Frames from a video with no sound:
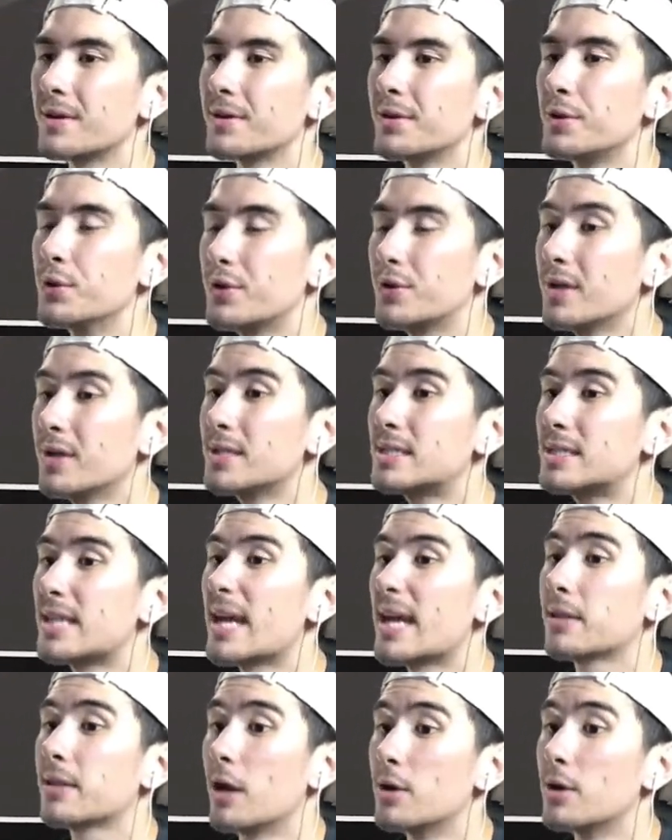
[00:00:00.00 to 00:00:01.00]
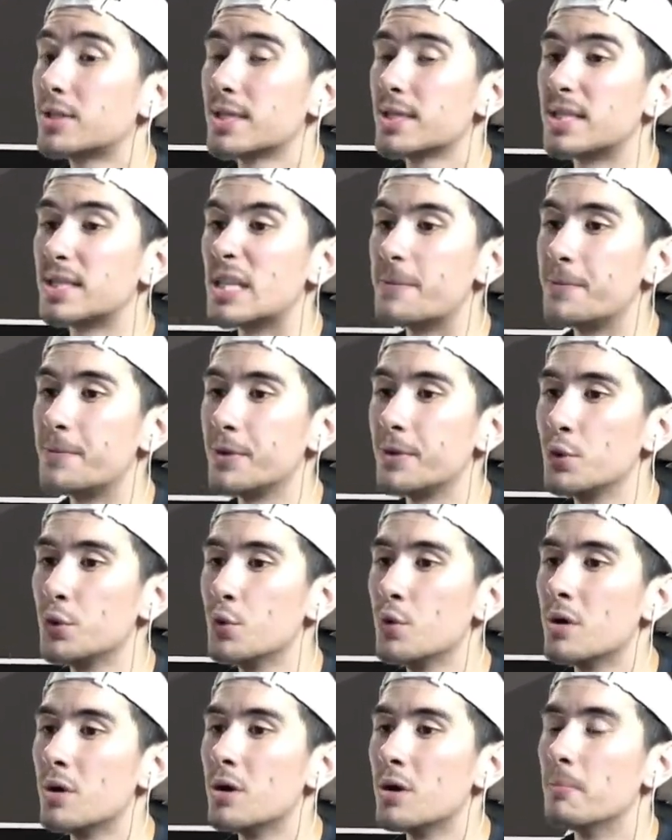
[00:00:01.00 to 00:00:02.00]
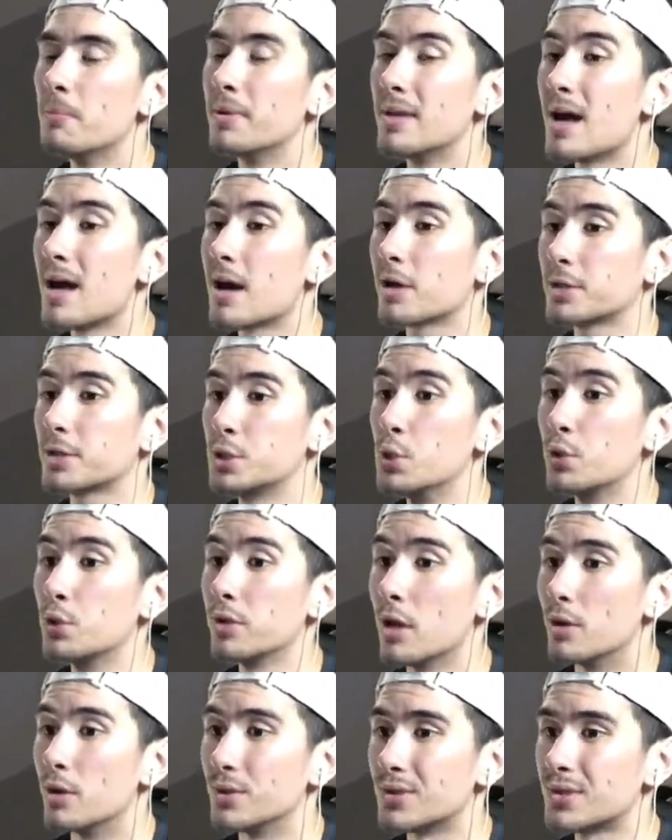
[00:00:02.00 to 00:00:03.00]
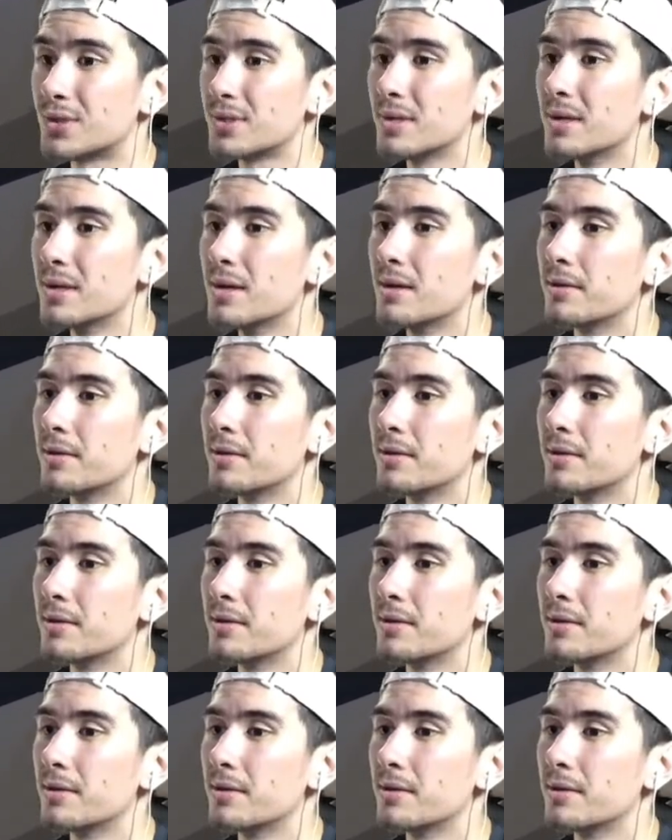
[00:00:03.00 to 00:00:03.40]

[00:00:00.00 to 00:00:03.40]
You could stay close to the CPU, but not too close.